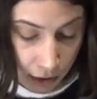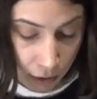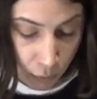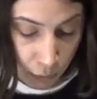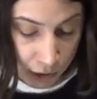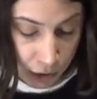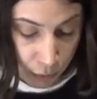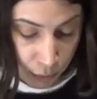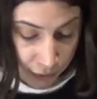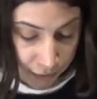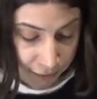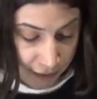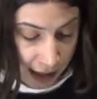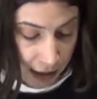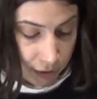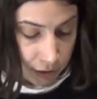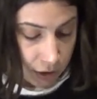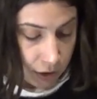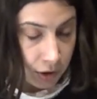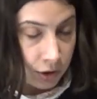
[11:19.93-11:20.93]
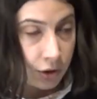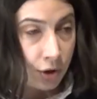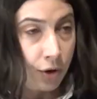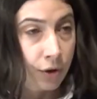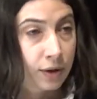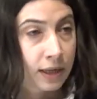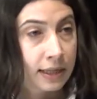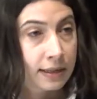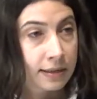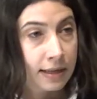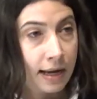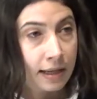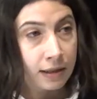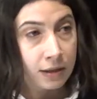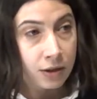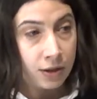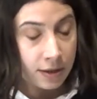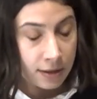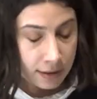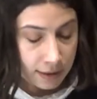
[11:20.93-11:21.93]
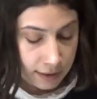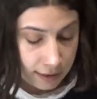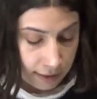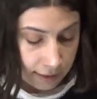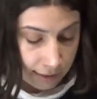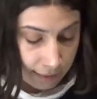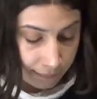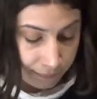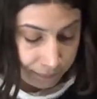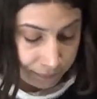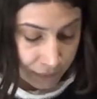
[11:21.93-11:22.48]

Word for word: which were found to show intelligence.